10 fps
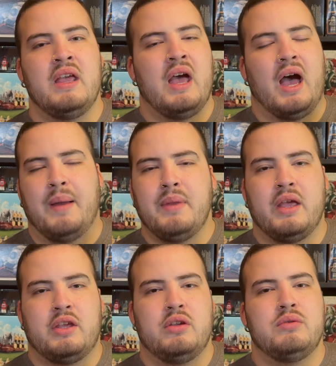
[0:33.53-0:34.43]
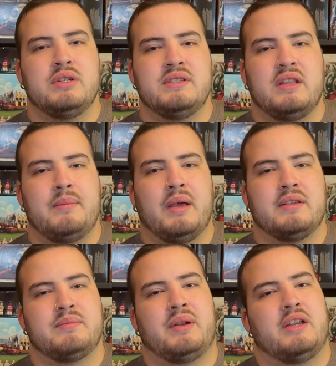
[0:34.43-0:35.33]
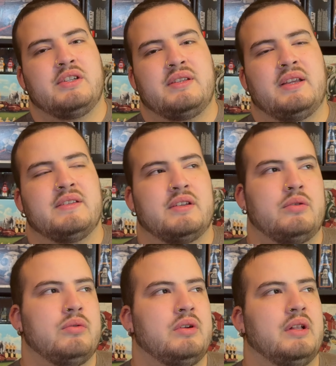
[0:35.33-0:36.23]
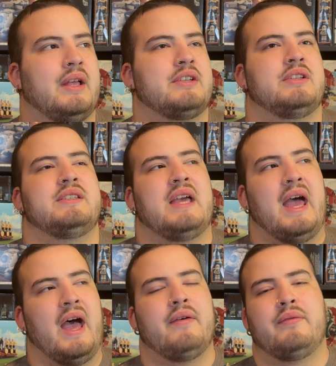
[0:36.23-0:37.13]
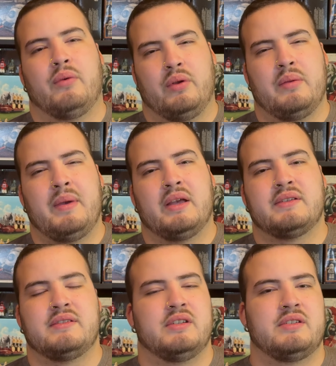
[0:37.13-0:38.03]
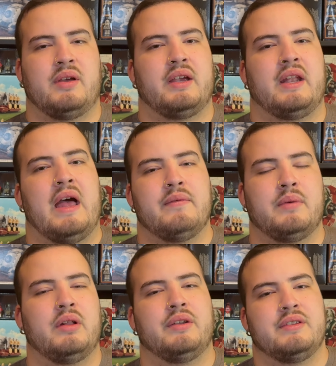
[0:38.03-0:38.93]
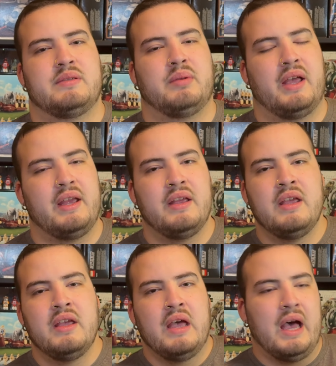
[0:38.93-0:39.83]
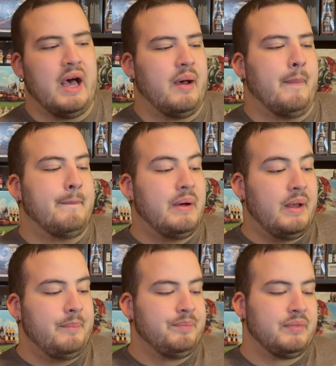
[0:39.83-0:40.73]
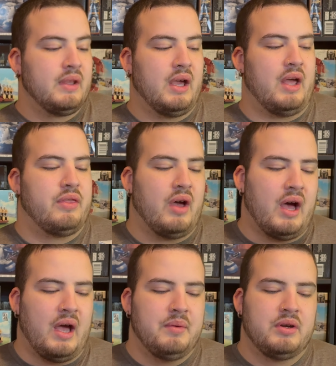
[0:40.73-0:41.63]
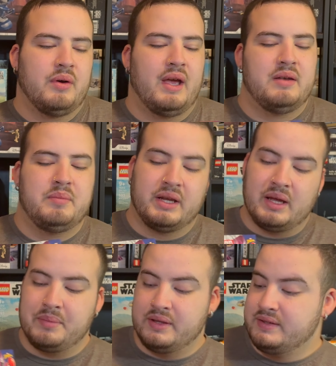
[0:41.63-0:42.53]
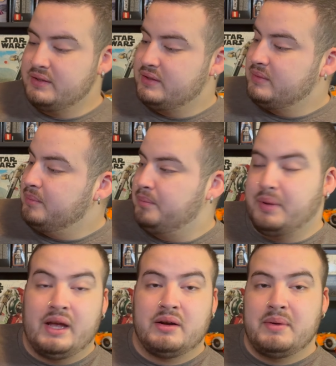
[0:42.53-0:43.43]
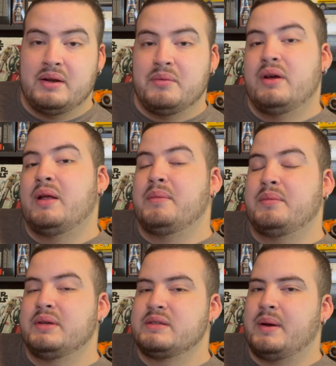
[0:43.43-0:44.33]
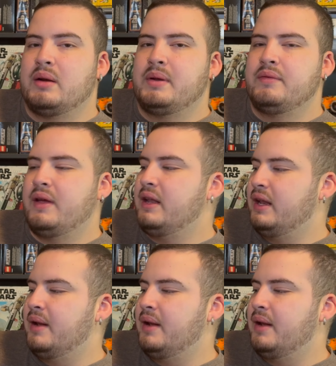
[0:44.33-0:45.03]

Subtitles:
I'm not huge into the mechs, but I just think it's a cool collection to have for the mechs, just so I can have them all on display. But I thought I would go ahead and pick up this Spider-Man one. I'm a big Spider-Man fan, and